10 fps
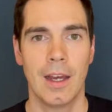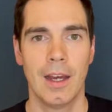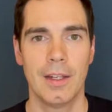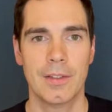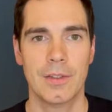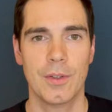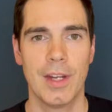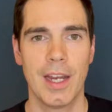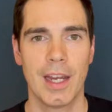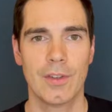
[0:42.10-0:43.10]
And today
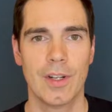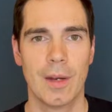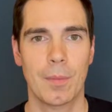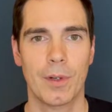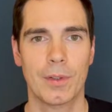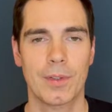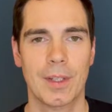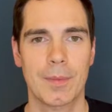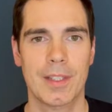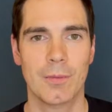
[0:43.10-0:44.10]
actually I brought you some
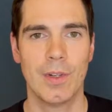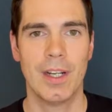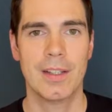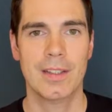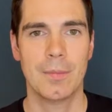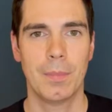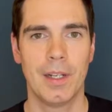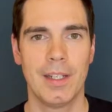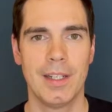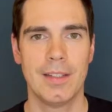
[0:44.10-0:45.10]
really simple
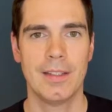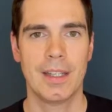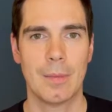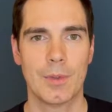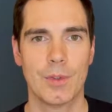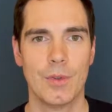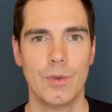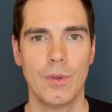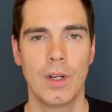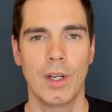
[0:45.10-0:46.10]
and easy steps to
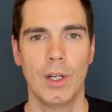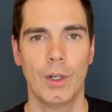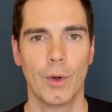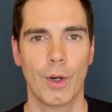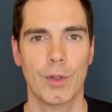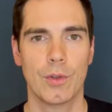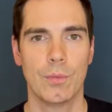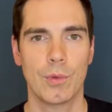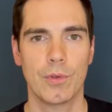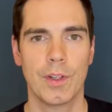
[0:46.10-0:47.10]
do in order to
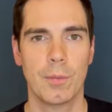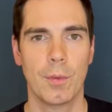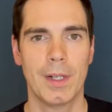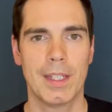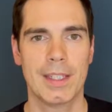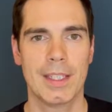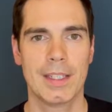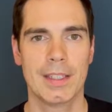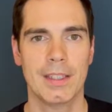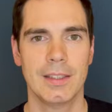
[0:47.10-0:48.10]
improve your mobile testing
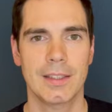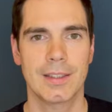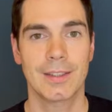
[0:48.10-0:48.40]
skills.